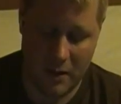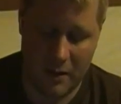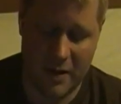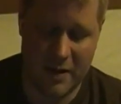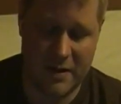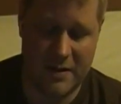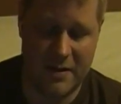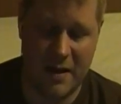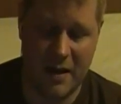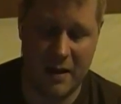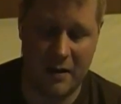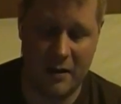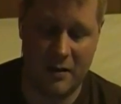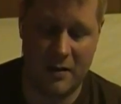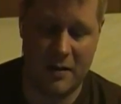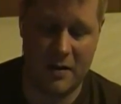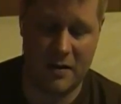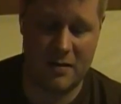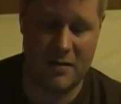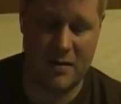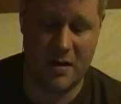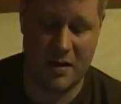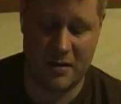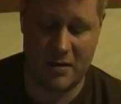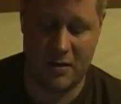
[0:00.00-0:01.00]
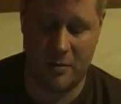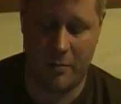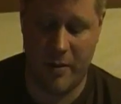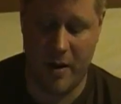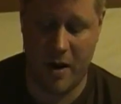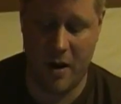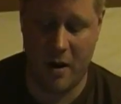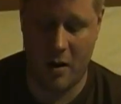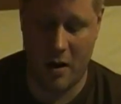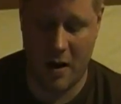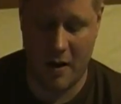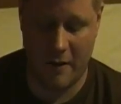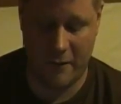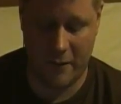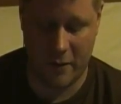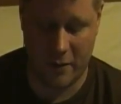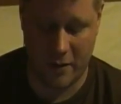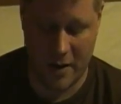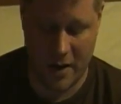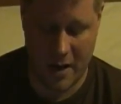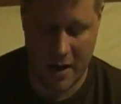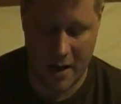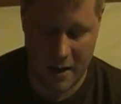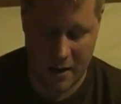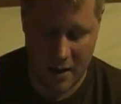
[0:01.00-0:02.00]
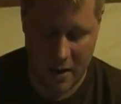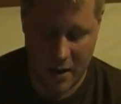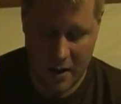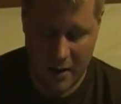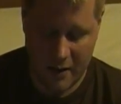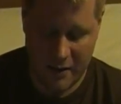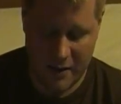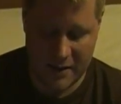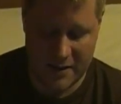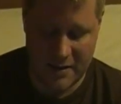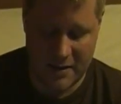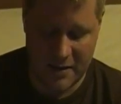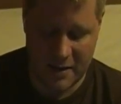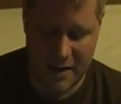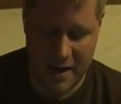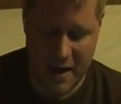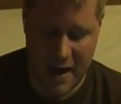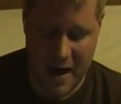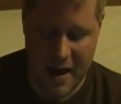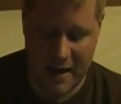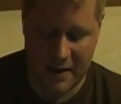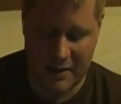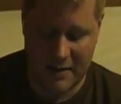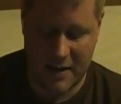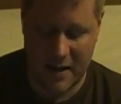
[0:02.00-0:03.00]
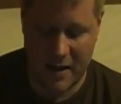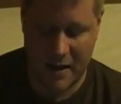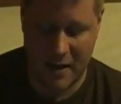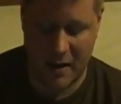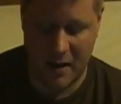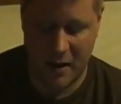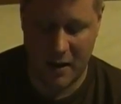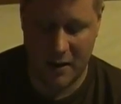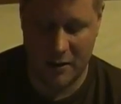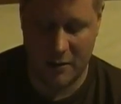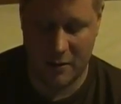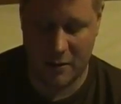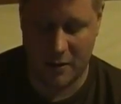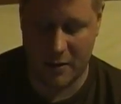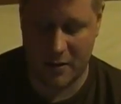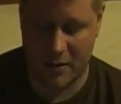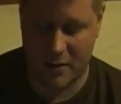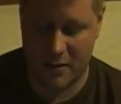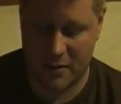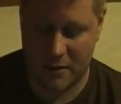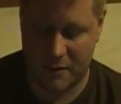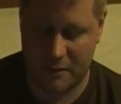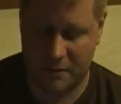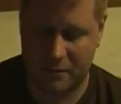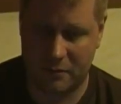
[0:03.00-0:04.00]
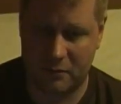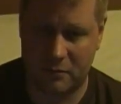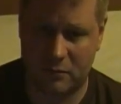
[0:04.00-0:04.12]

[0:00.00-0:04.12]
This didn't just disappear after a day. This is the eighteen hundreds.